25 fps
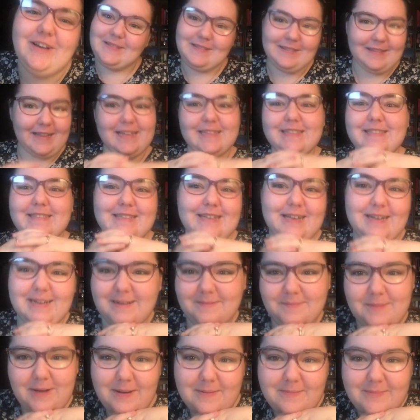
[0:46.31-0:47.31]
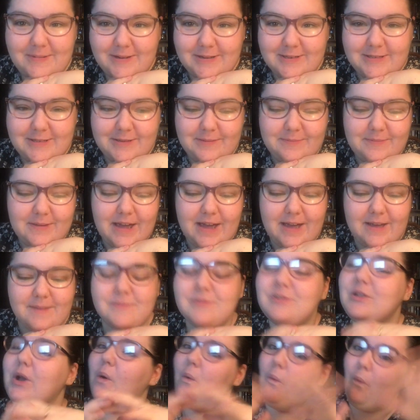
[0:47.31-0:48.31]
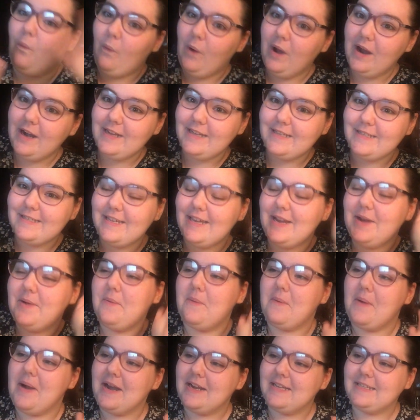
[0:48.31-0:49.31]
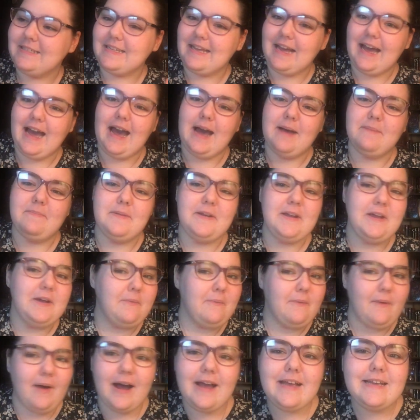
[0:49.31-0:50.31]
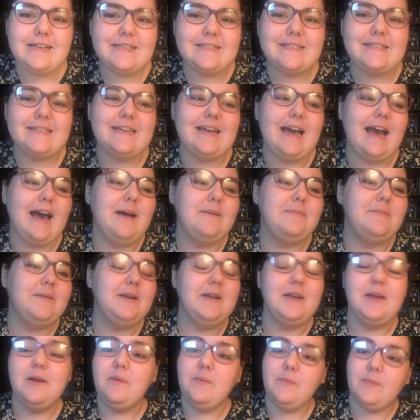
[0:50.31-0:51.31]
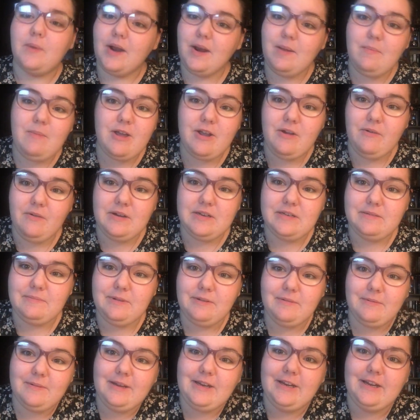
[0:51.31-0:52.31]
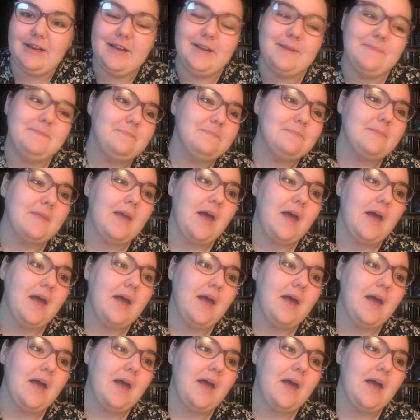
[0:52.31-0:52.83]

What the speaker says: Let's talk about BookTube games. What is it? When is it happening? Why is it happening? And what am I going to be reading?